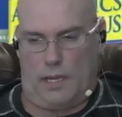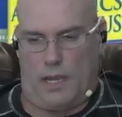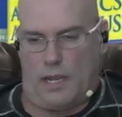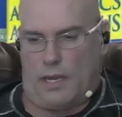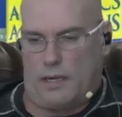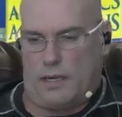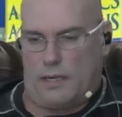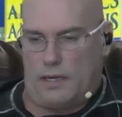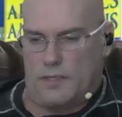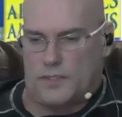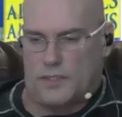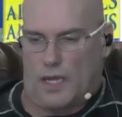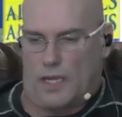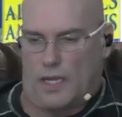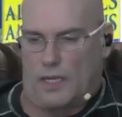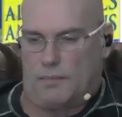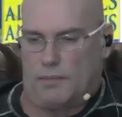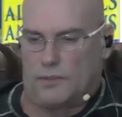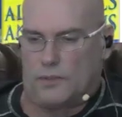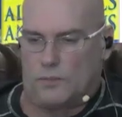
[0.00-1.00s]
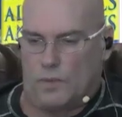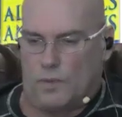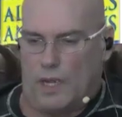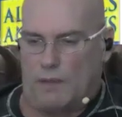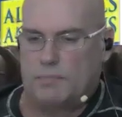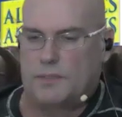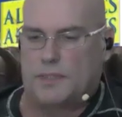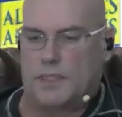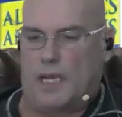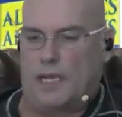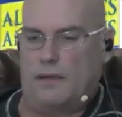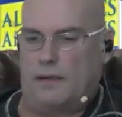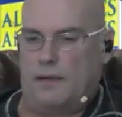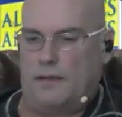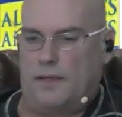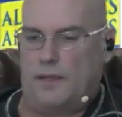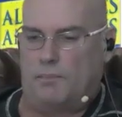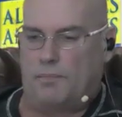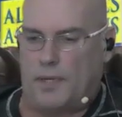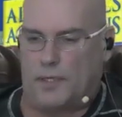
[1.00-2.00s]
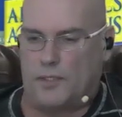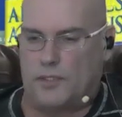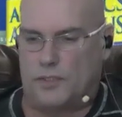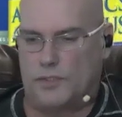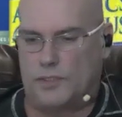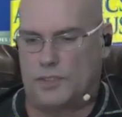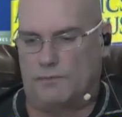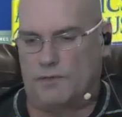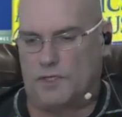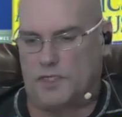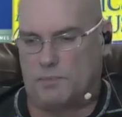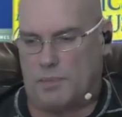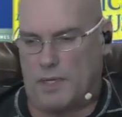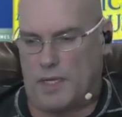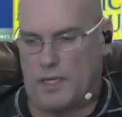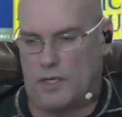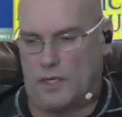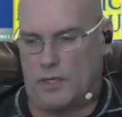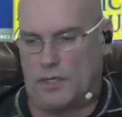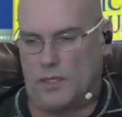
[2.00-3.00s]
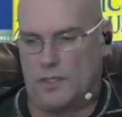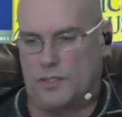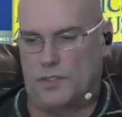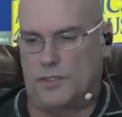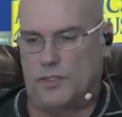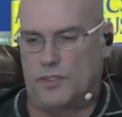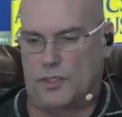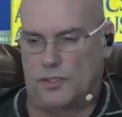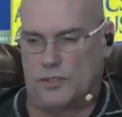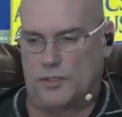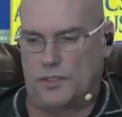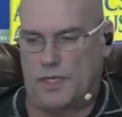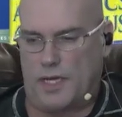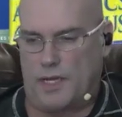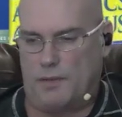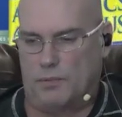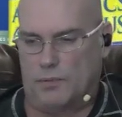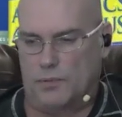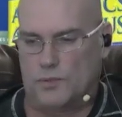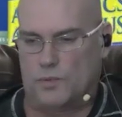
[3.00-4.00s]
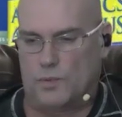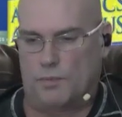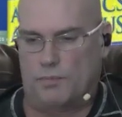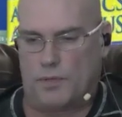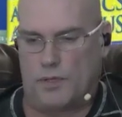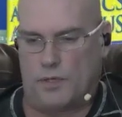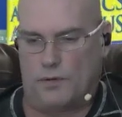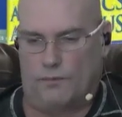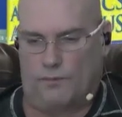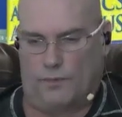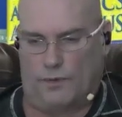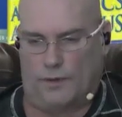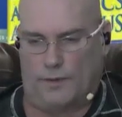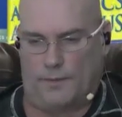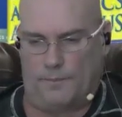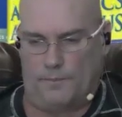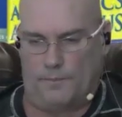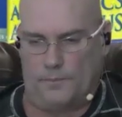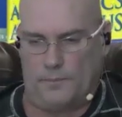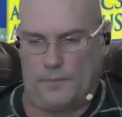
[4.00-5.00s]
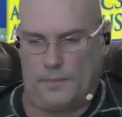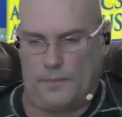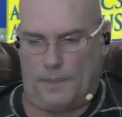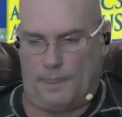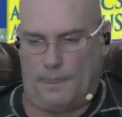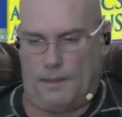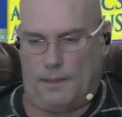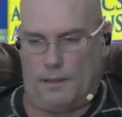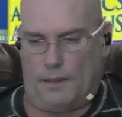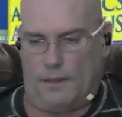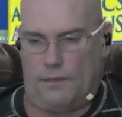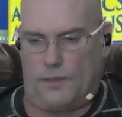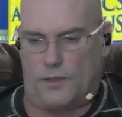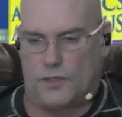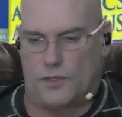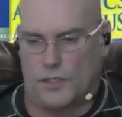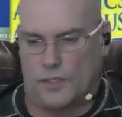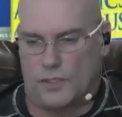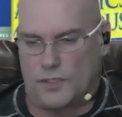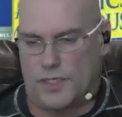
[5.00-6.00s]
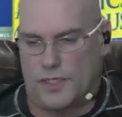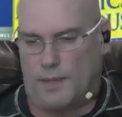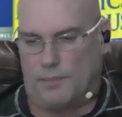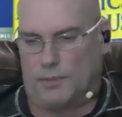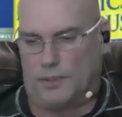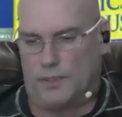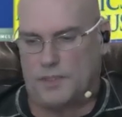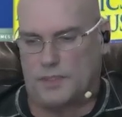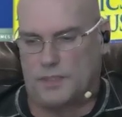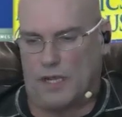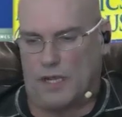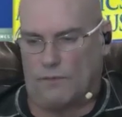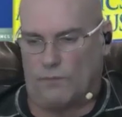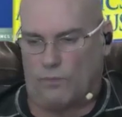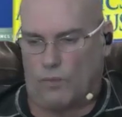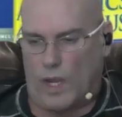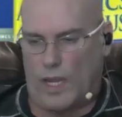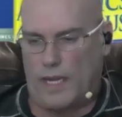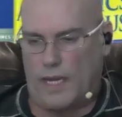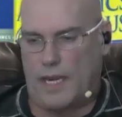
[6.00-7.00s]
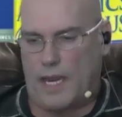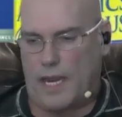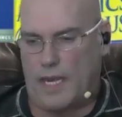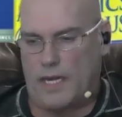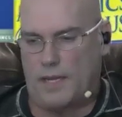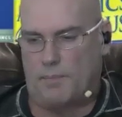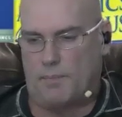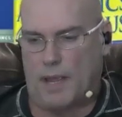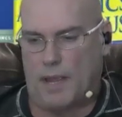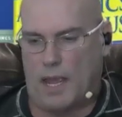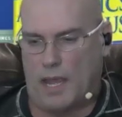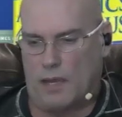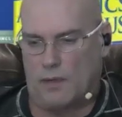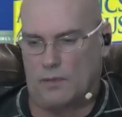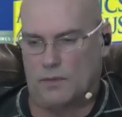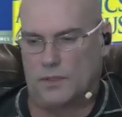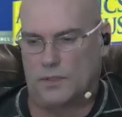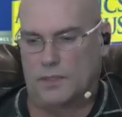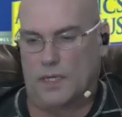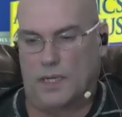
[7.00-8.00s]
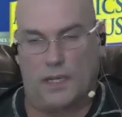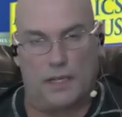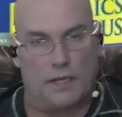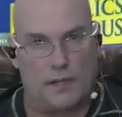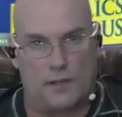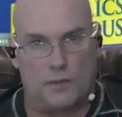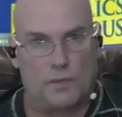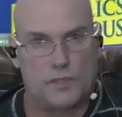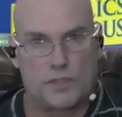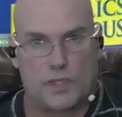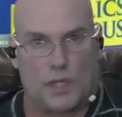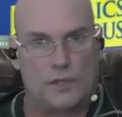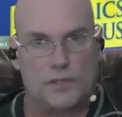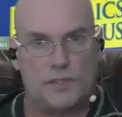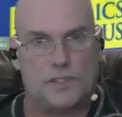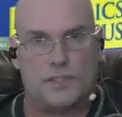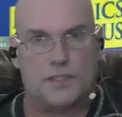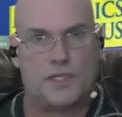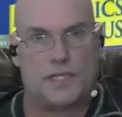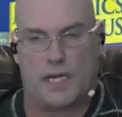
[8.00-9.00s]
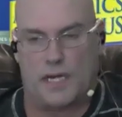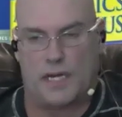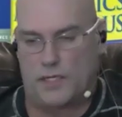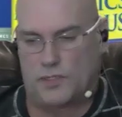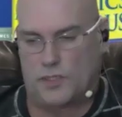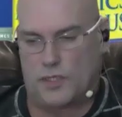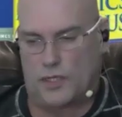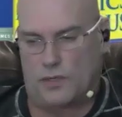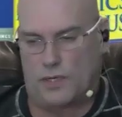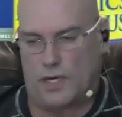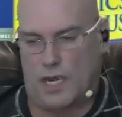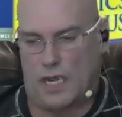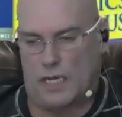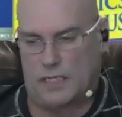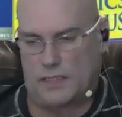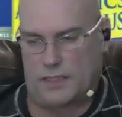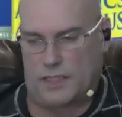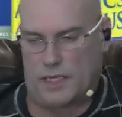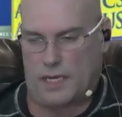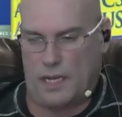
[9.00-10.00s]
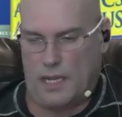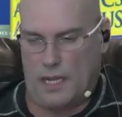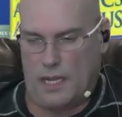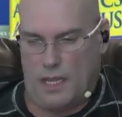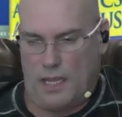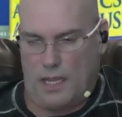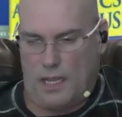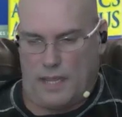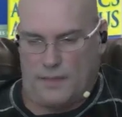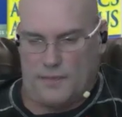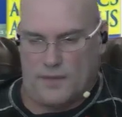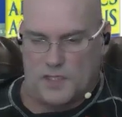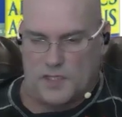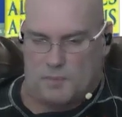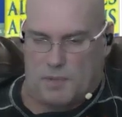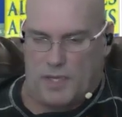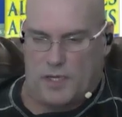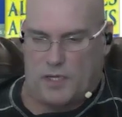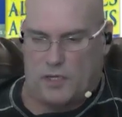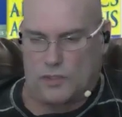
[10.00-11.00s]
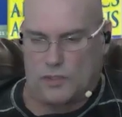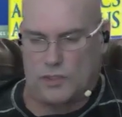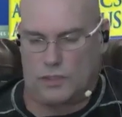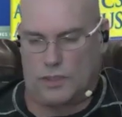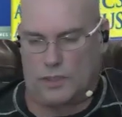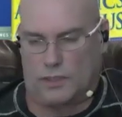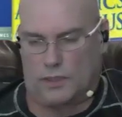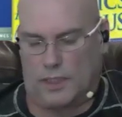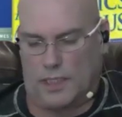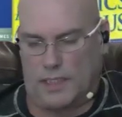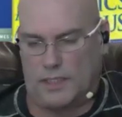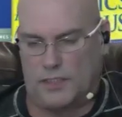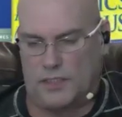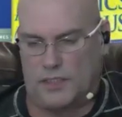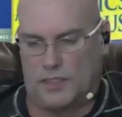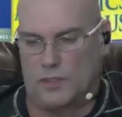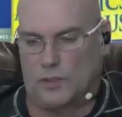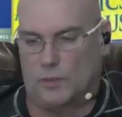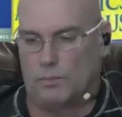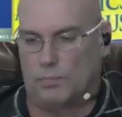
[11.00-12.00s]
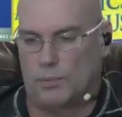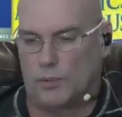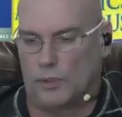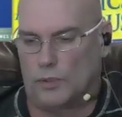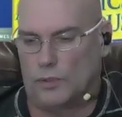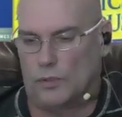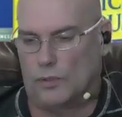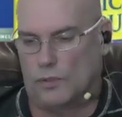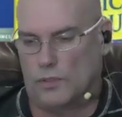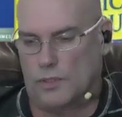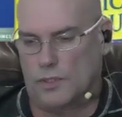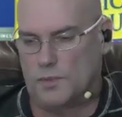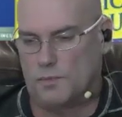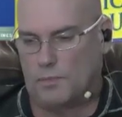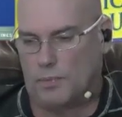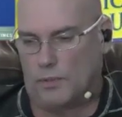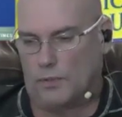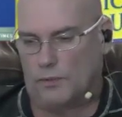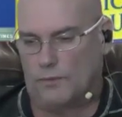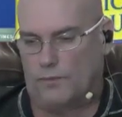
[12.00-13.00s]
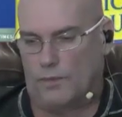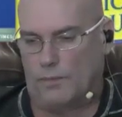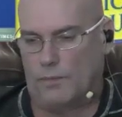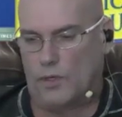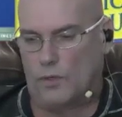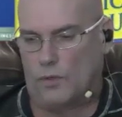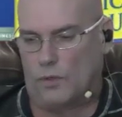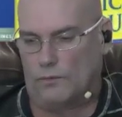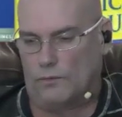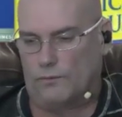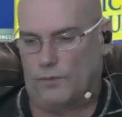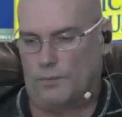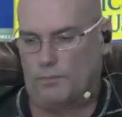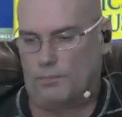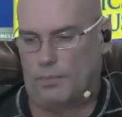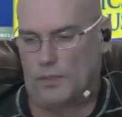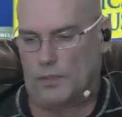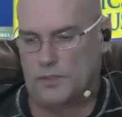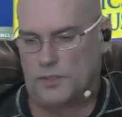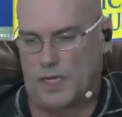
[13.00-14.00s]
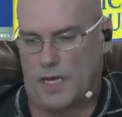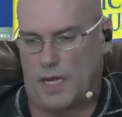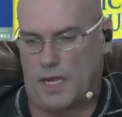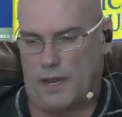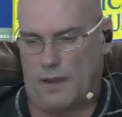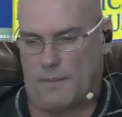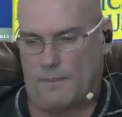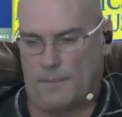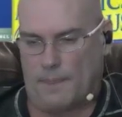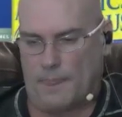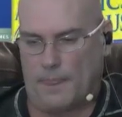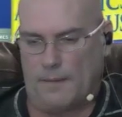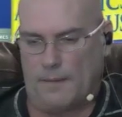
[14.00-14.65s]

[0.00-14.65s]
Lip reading: And he's talking about the website. The pictures of the speakers and turntables were beautiful. The turntable itself weighed 80 pounds. In other words, all this is getting is curiosity. And the speakers looked like steel bullhorns pulled from an old football stadium.